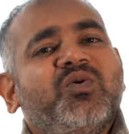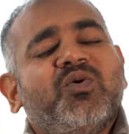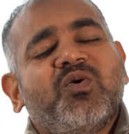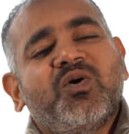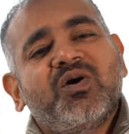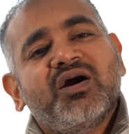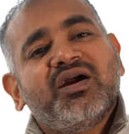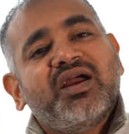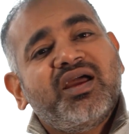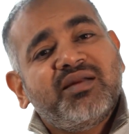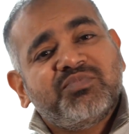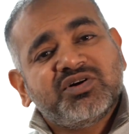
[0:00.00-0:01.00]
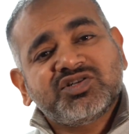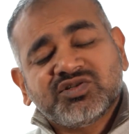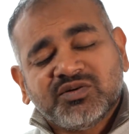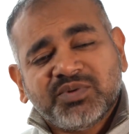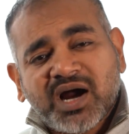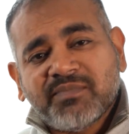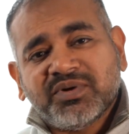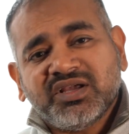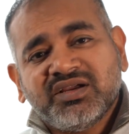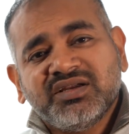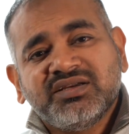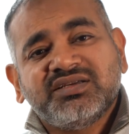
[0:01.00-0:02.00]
or a personal property,